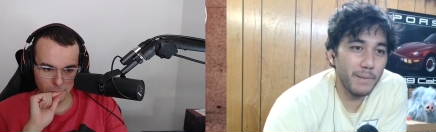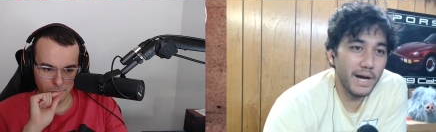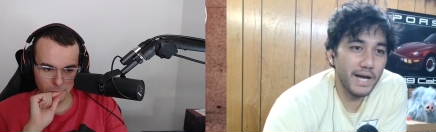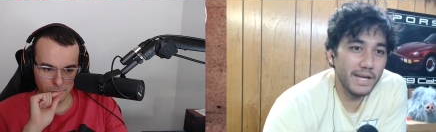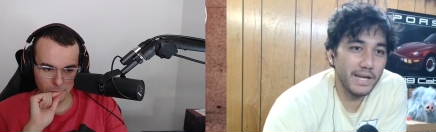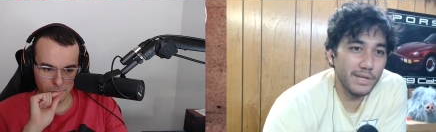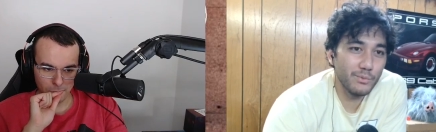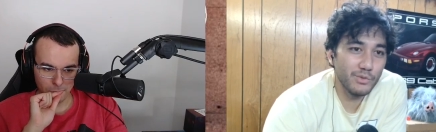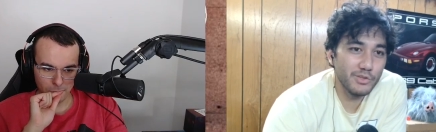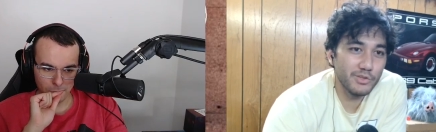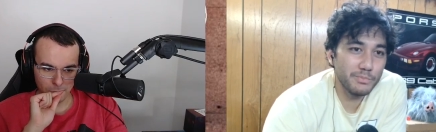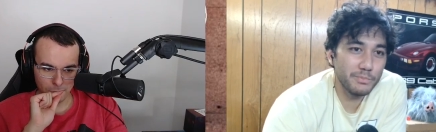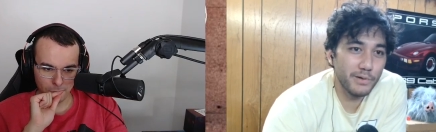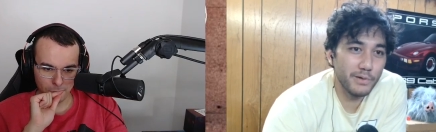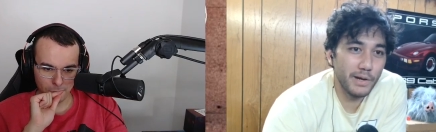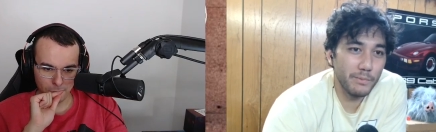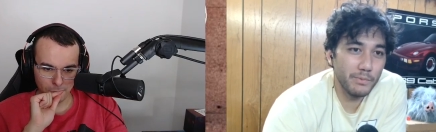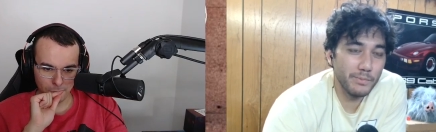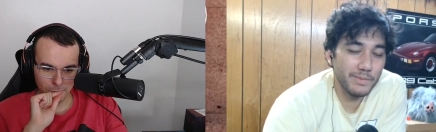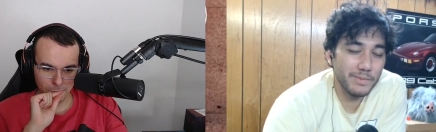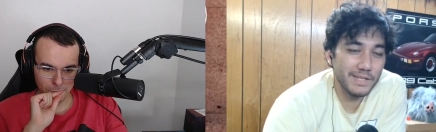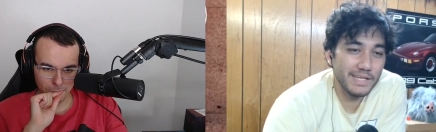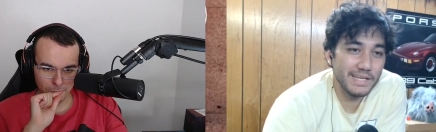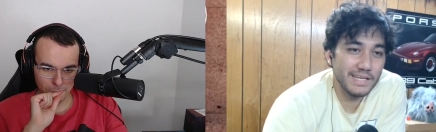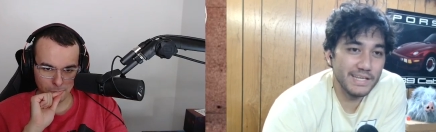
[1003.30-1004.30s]
Speaker 1: body was
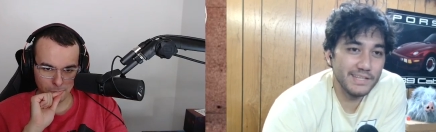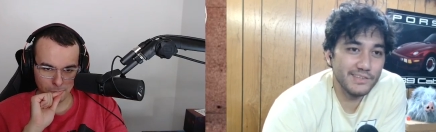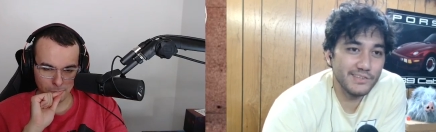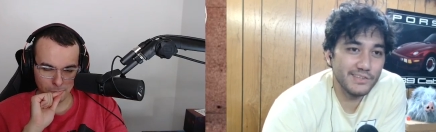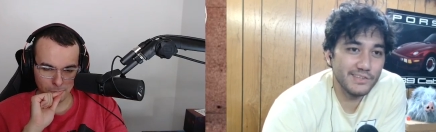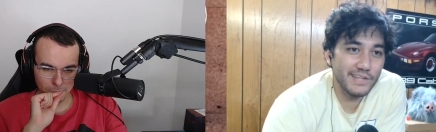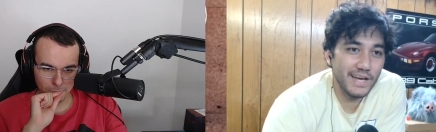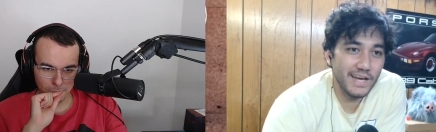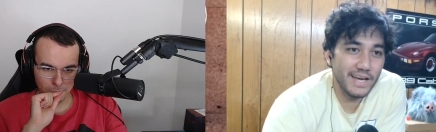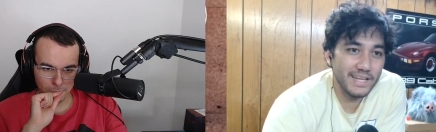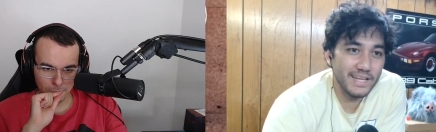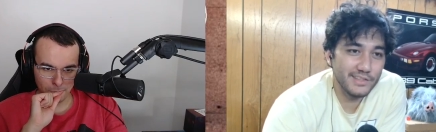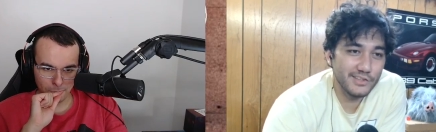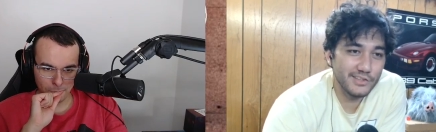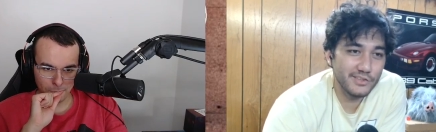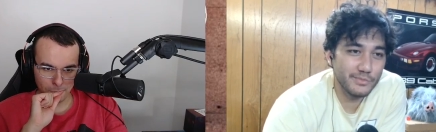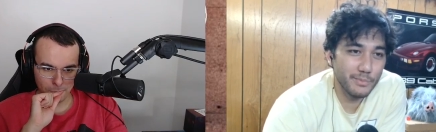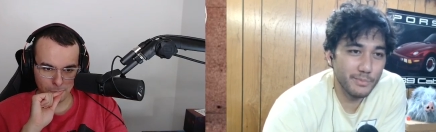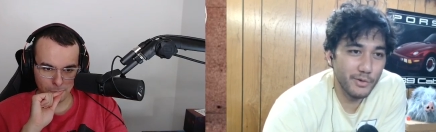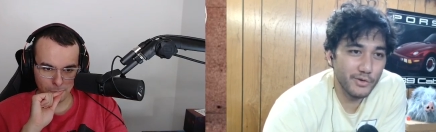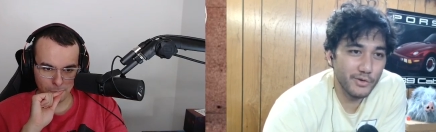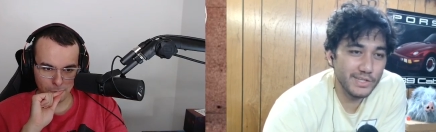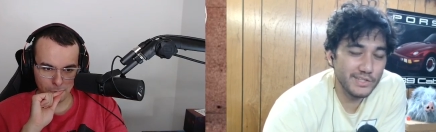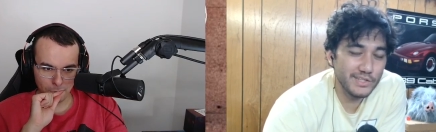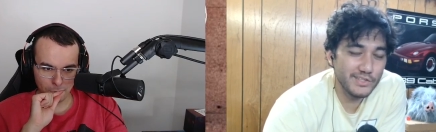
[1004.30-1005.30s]
probably inside the
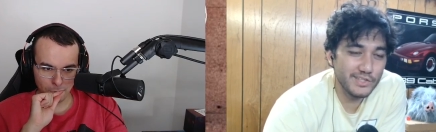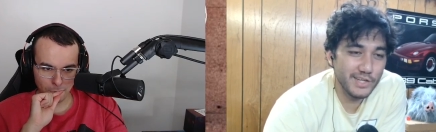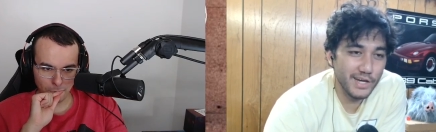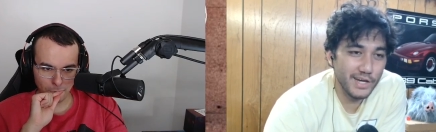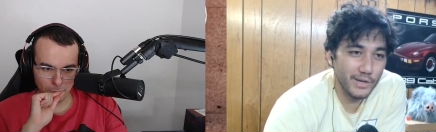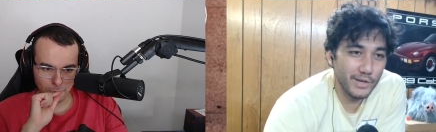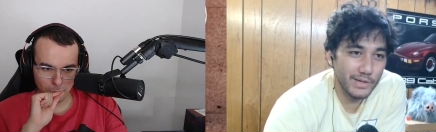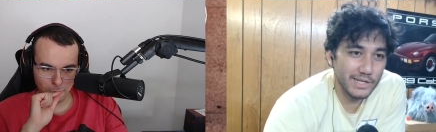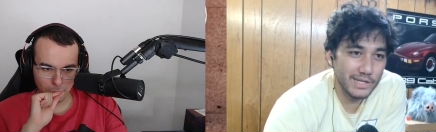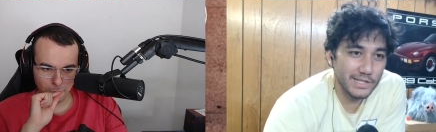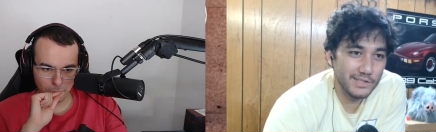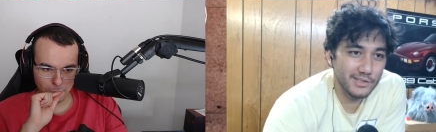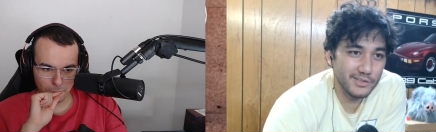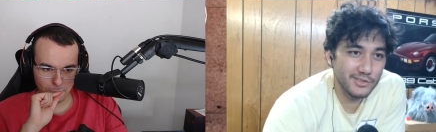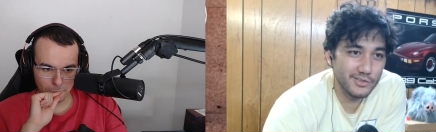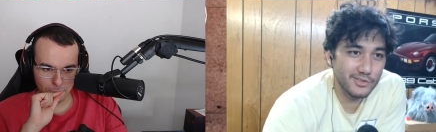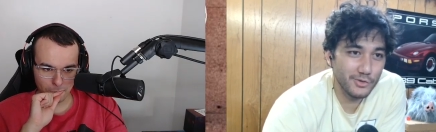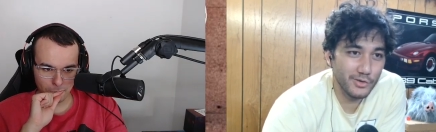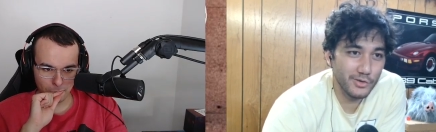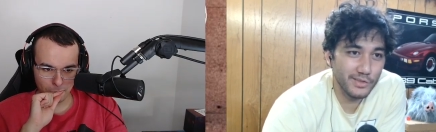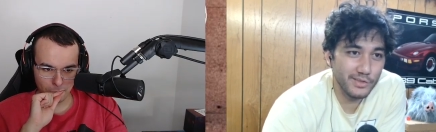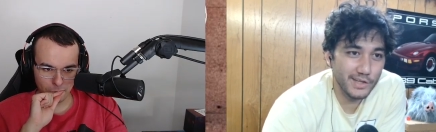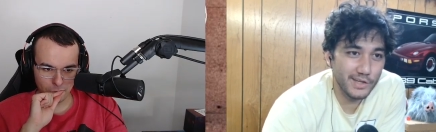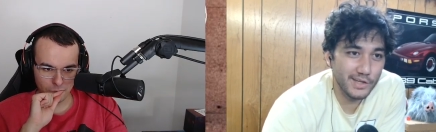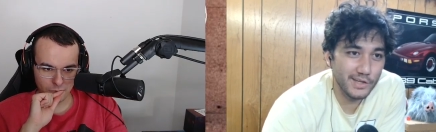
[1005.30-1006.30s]
smoky gel when he
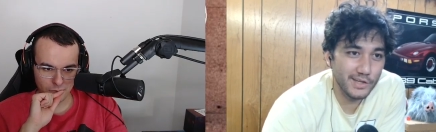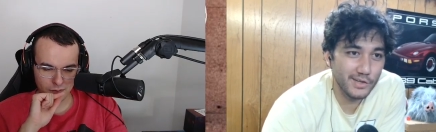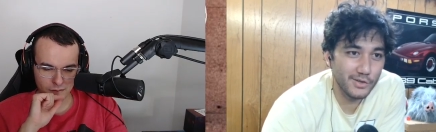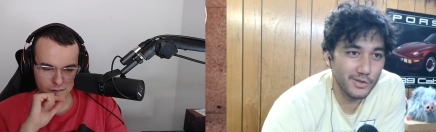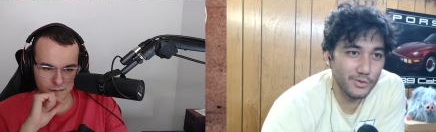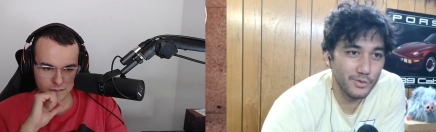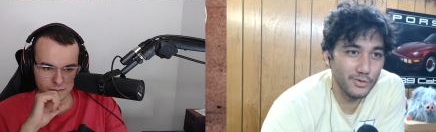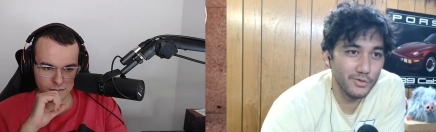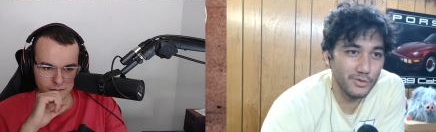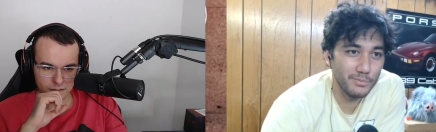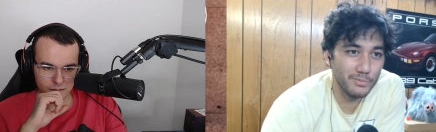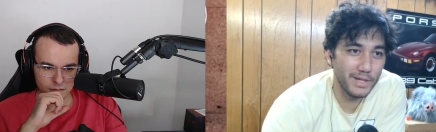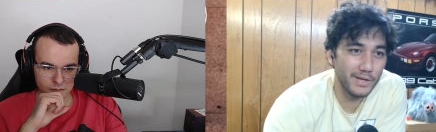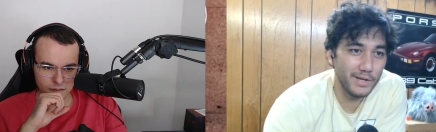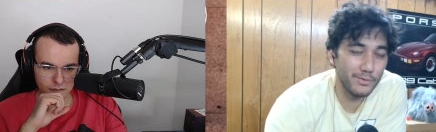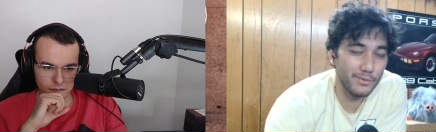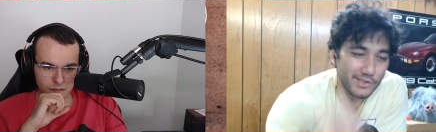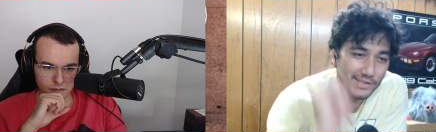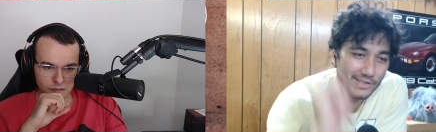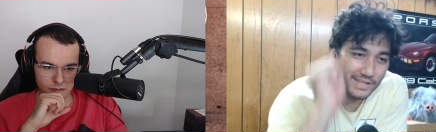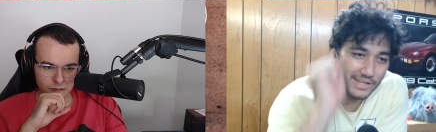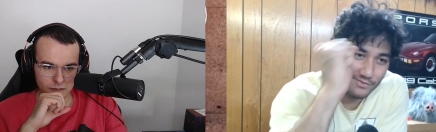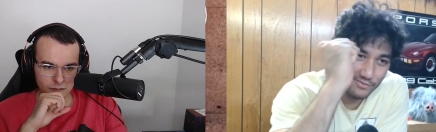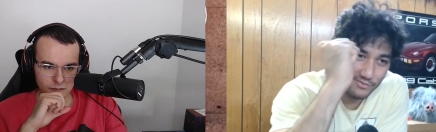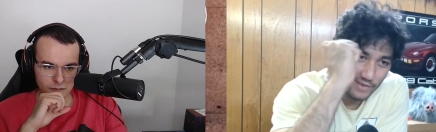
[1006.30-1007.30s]
destroyed the cocoon, but it
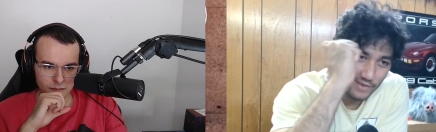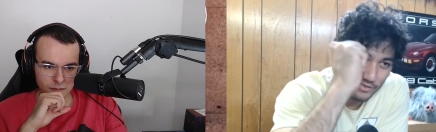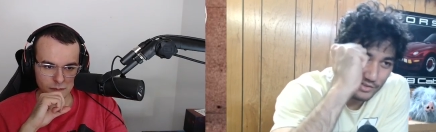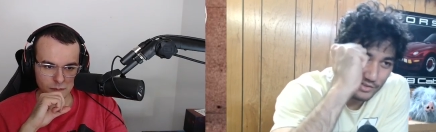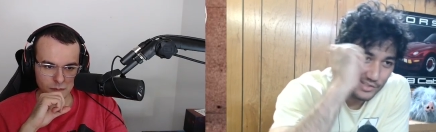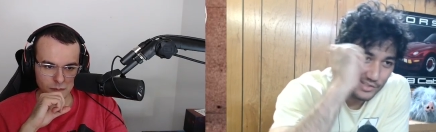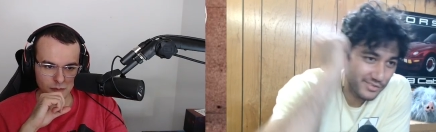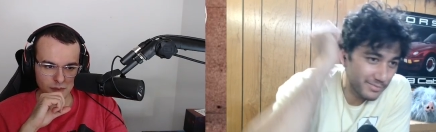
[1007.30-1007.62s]
was like very